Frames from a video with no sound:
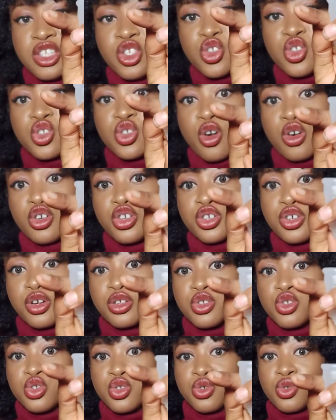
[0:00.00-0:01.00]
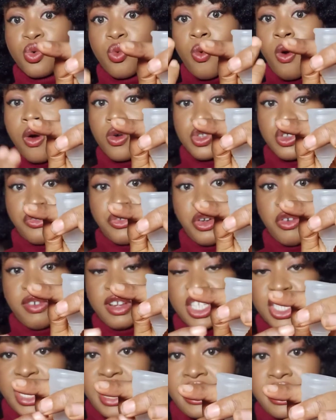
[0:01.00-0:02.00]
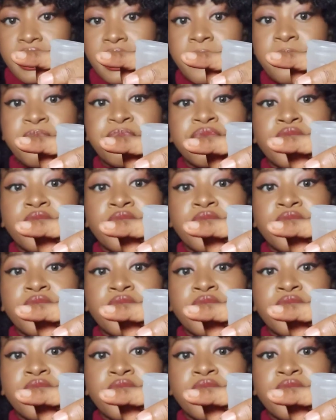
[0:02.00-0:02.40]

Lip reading: suctions to the walls of your vagina.